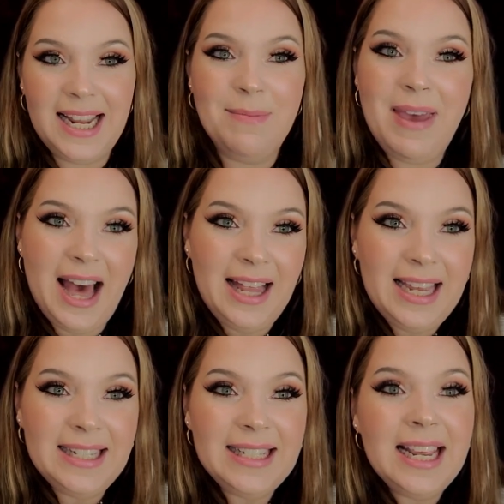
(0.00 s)
Day
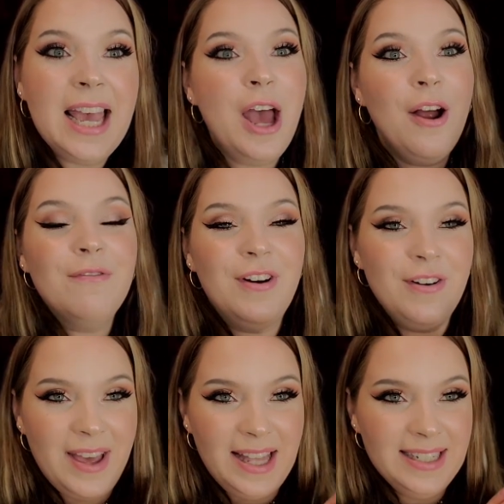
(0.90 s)
palette for
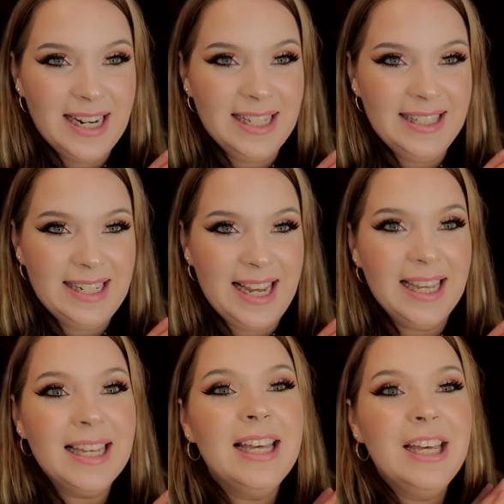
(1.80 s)
Valentine's
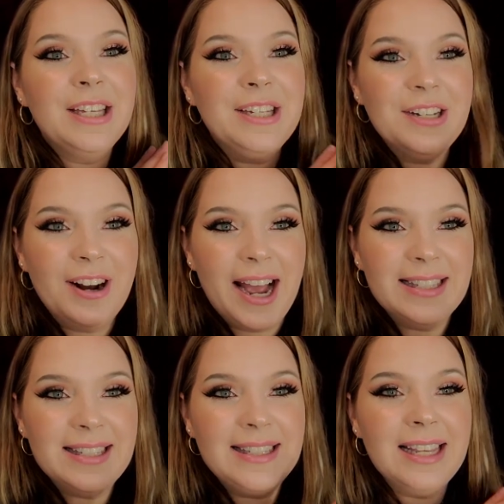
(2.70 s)
Day.
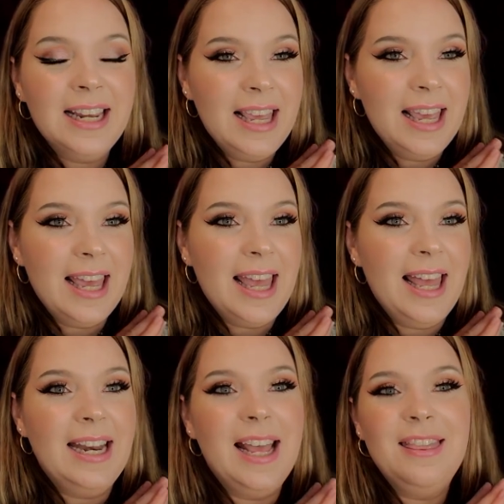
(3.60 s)
Congrats!
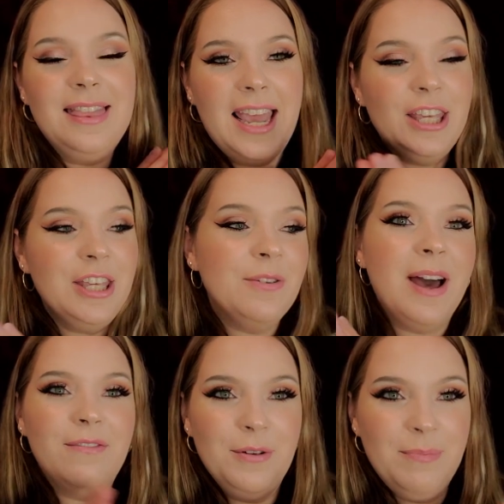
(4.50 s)
And thank you,
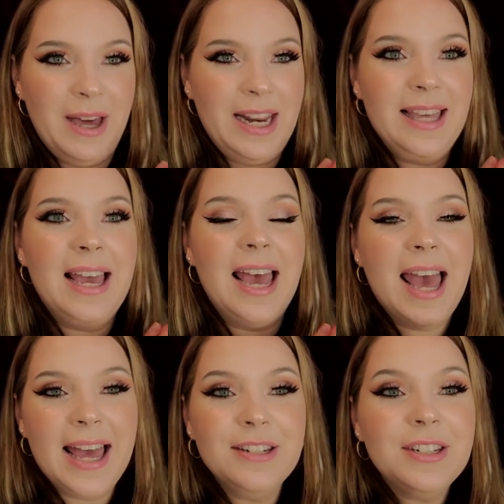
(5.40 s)
everybody that
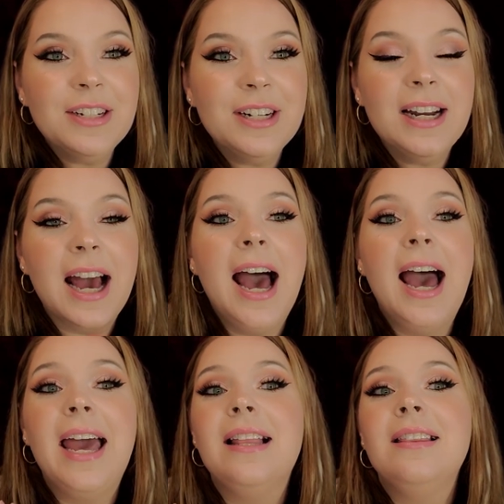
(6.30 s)
entered.
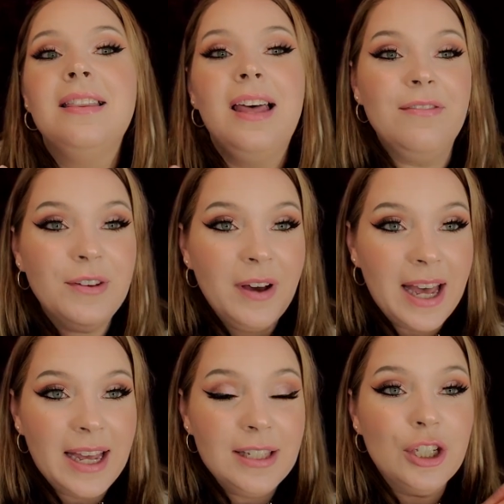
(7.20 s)
I love you
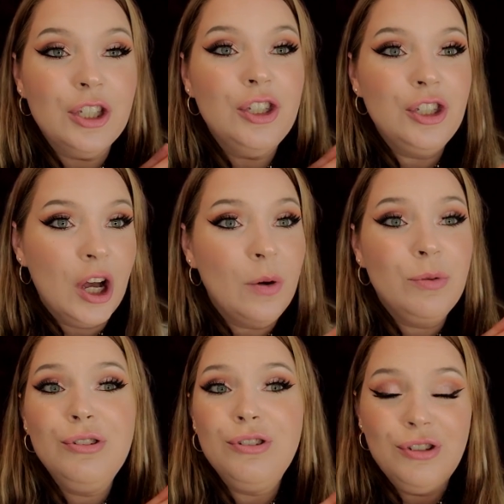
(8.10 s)
guys so,
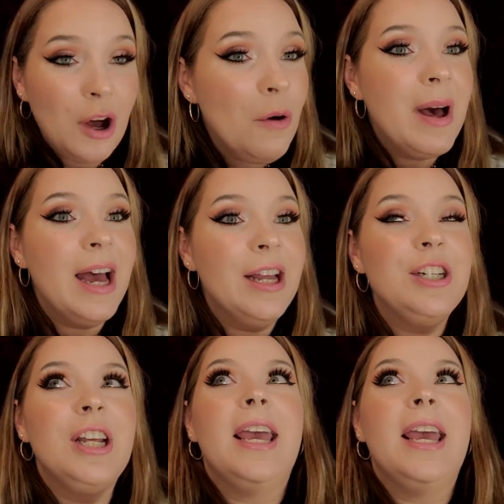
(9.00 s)
so much.